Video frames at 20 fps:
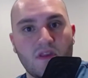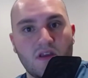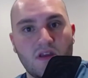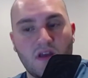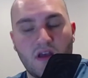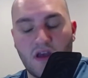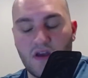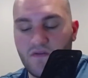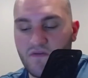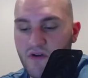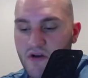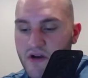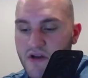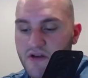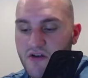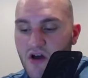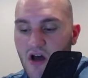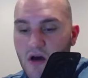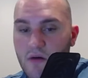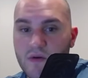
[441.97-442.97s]
a very
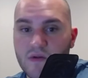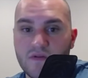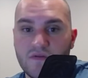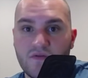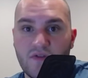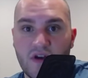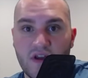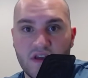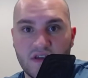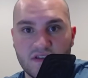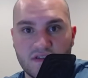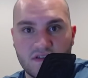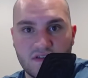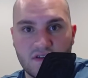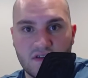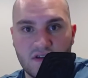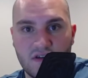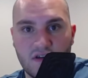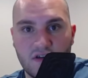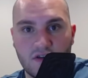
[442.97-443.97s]
common phrase
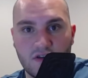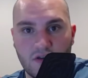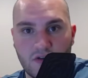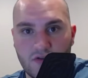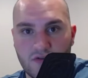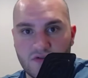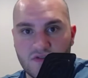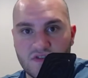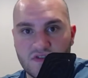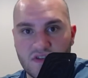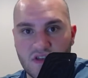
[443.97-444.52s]
used